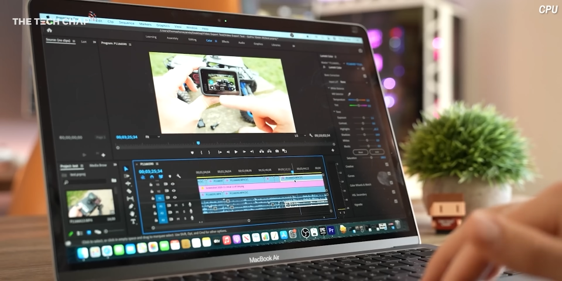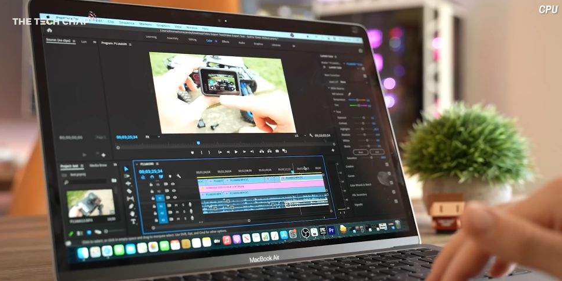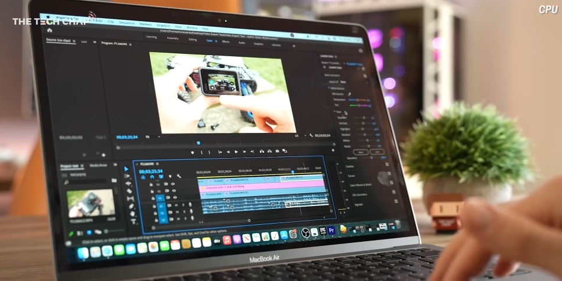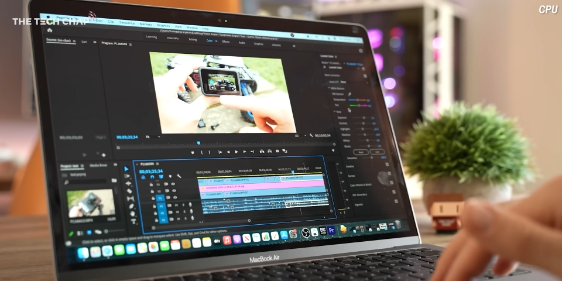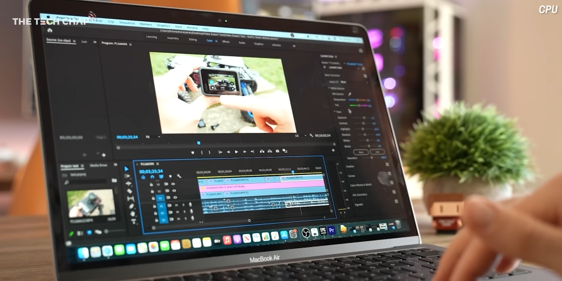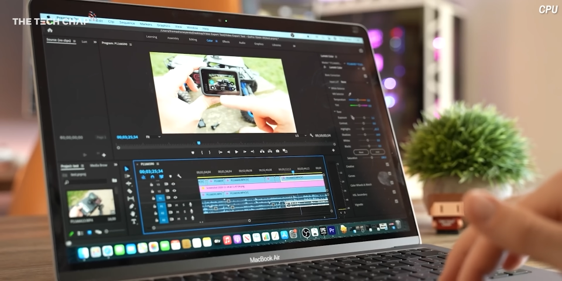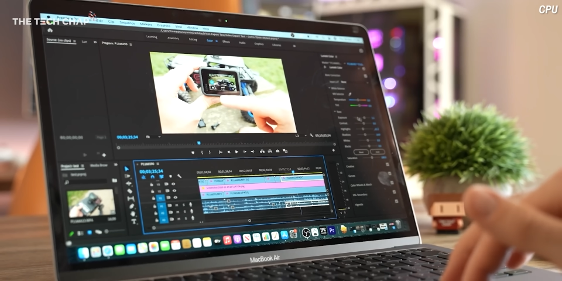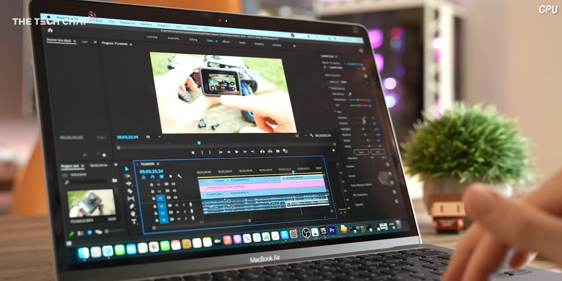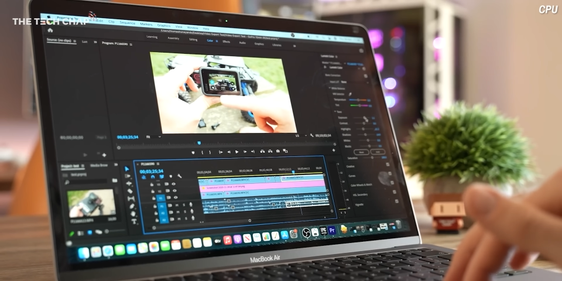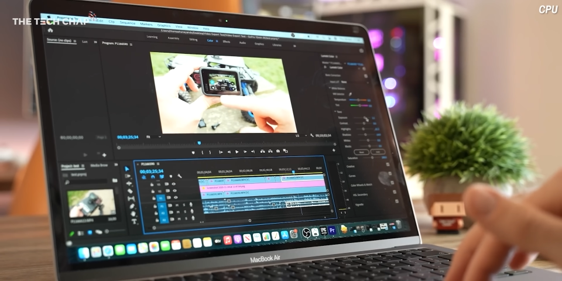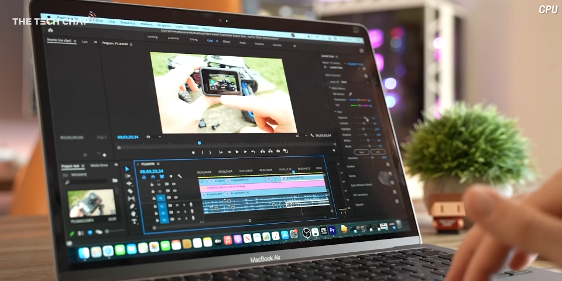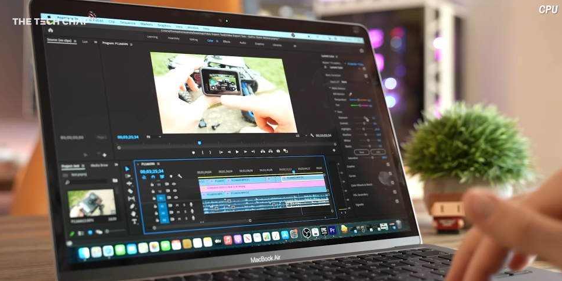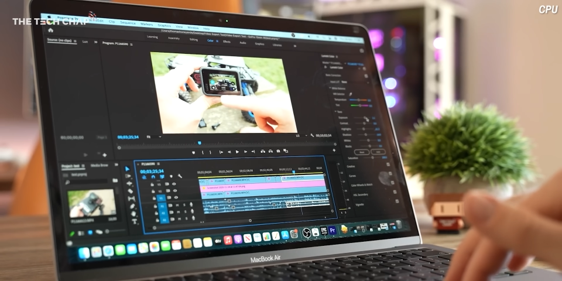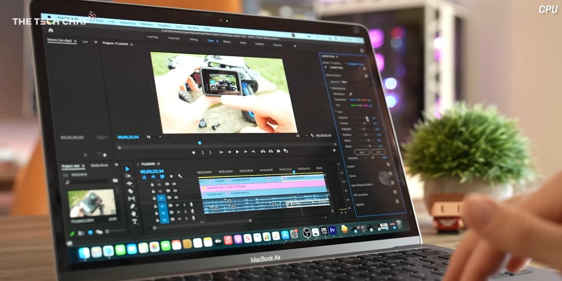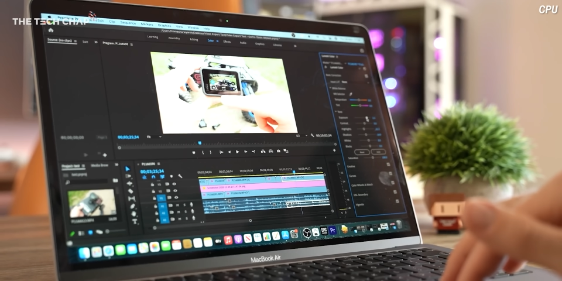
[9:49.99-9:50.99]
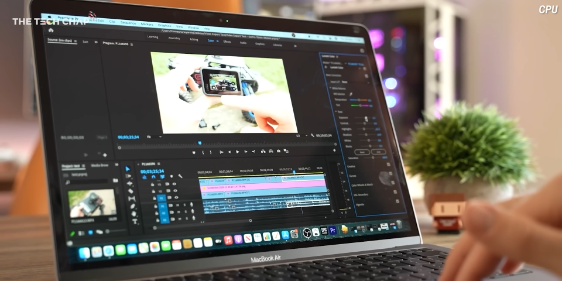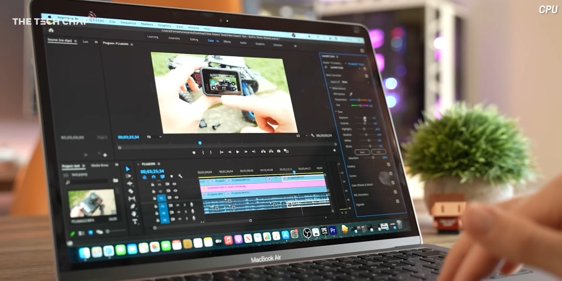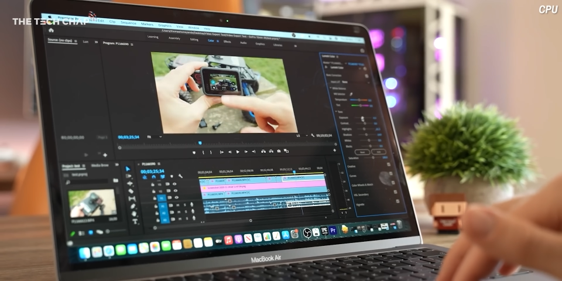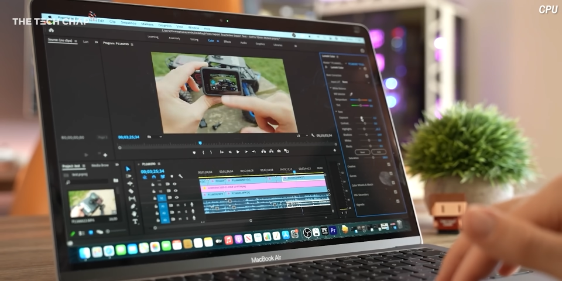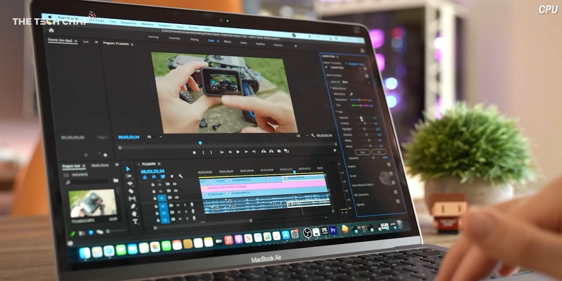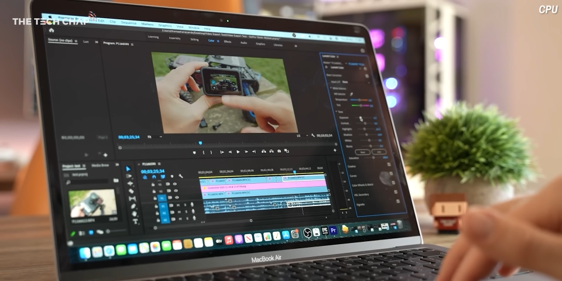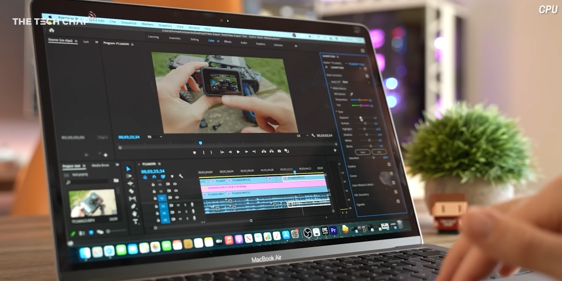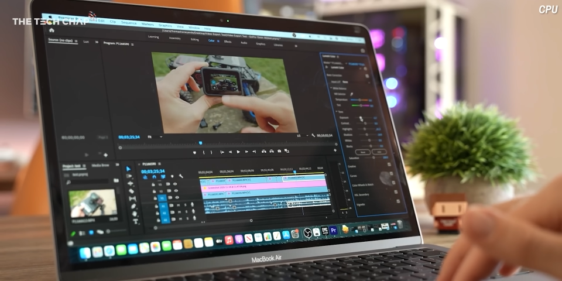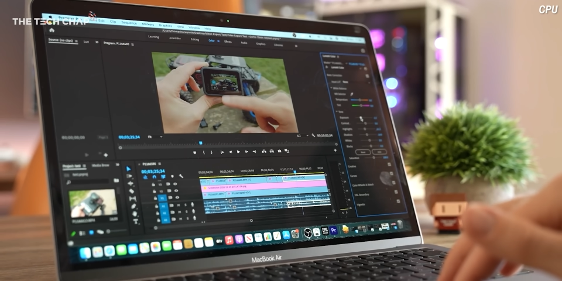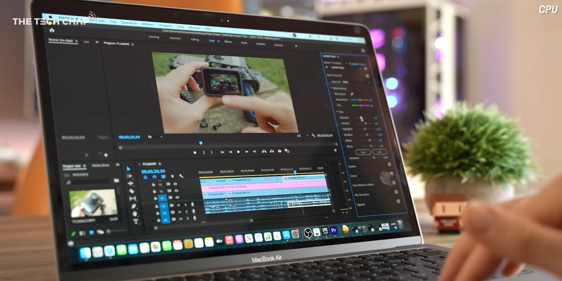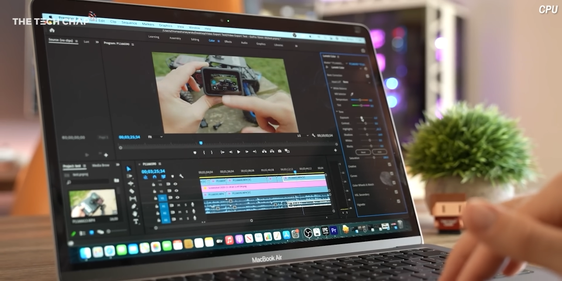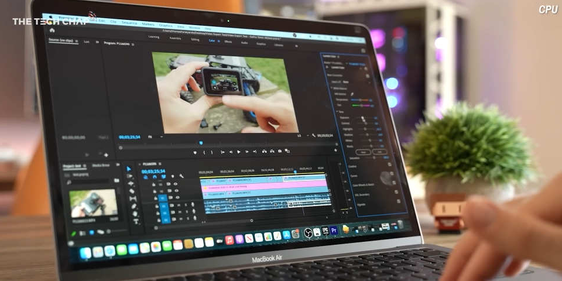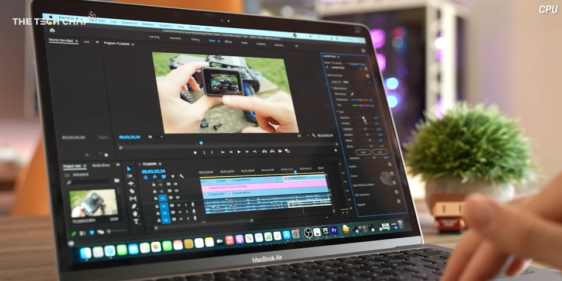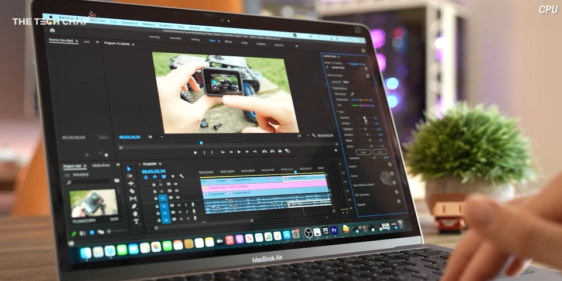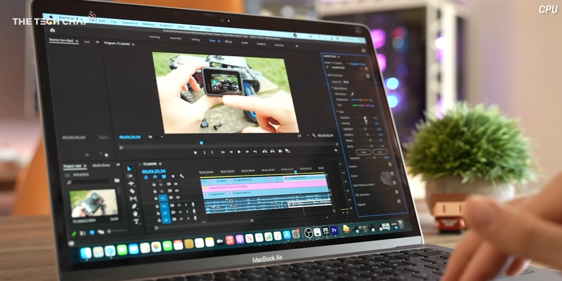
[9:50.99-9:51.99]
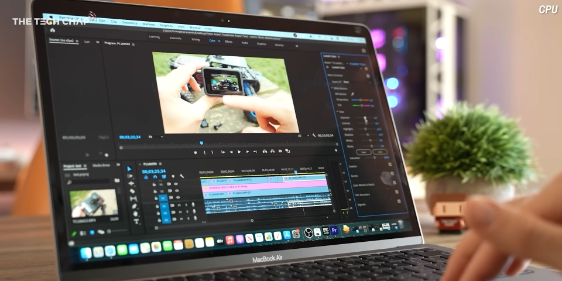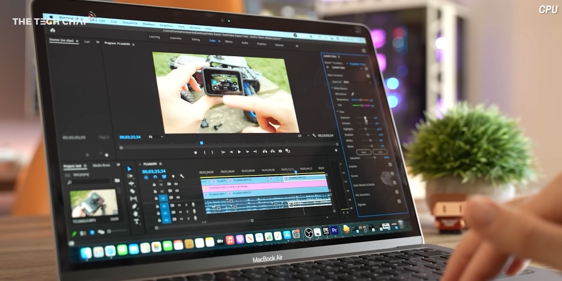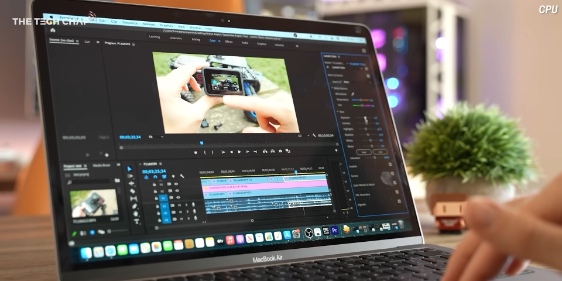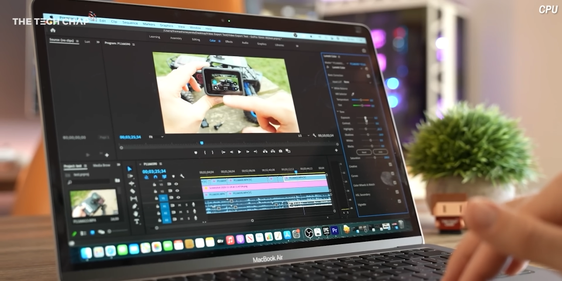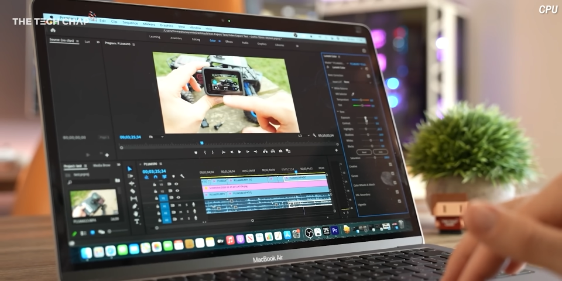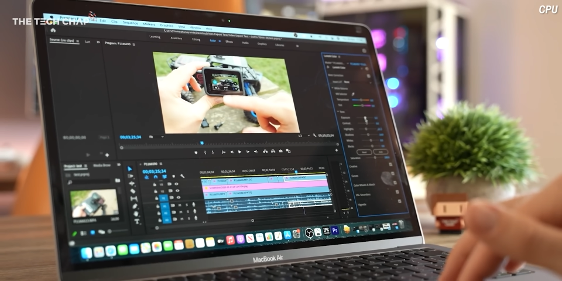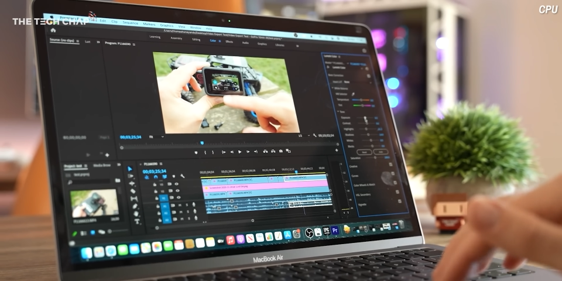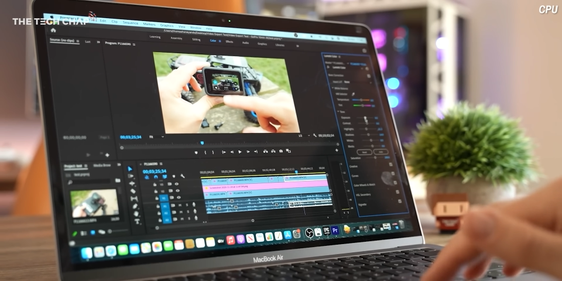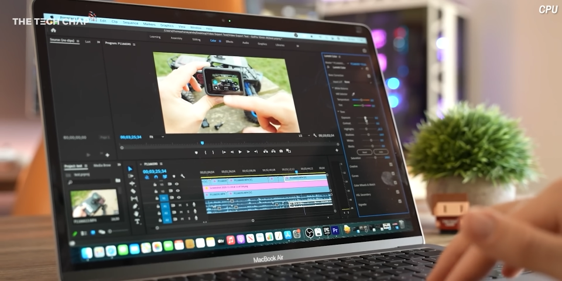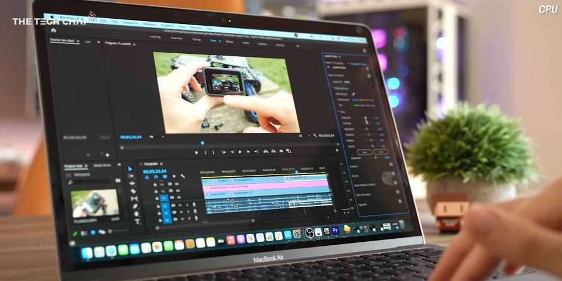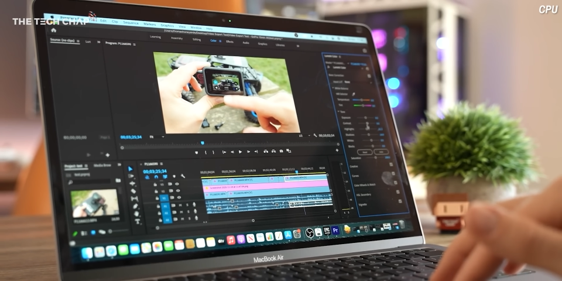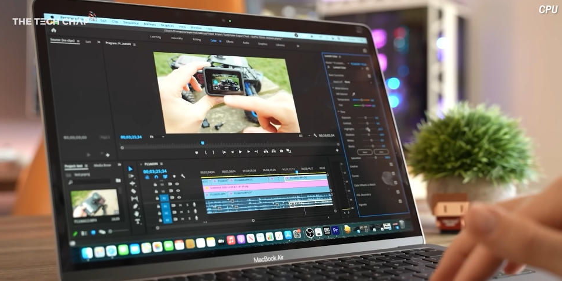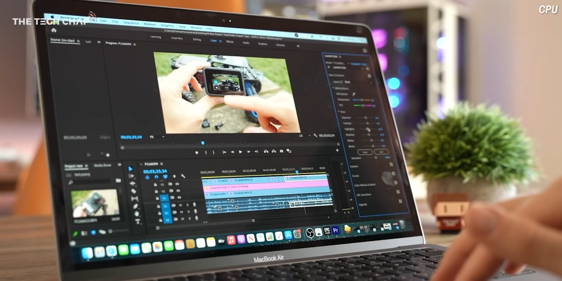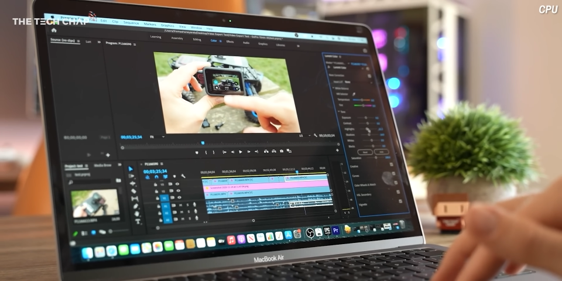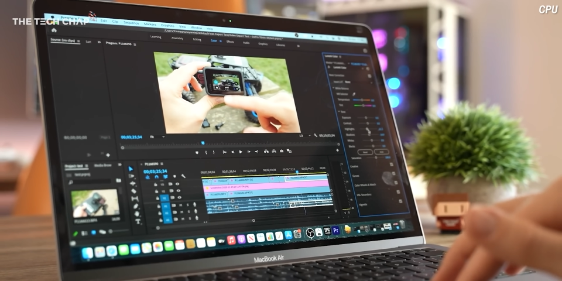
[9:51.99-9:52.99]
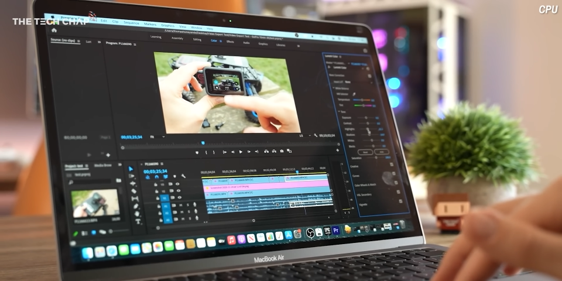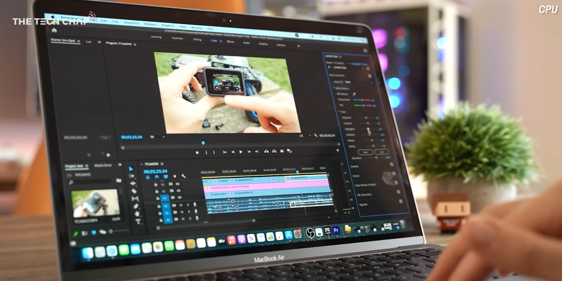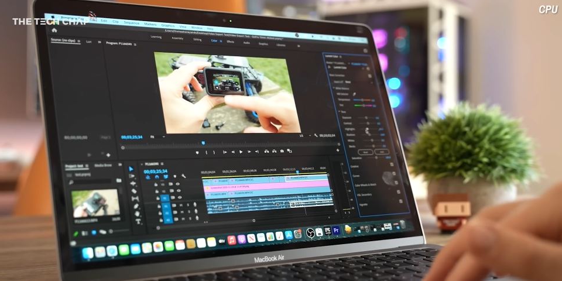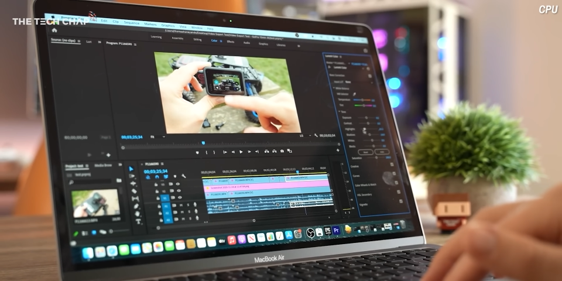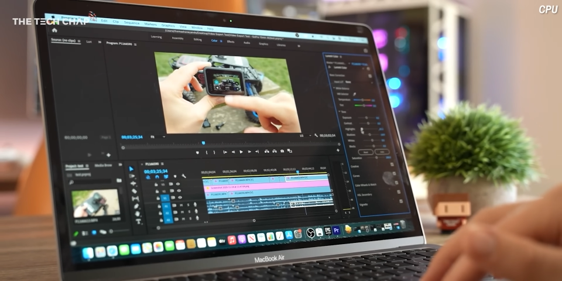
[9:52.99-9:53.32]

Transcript: [unreadable: no face in view]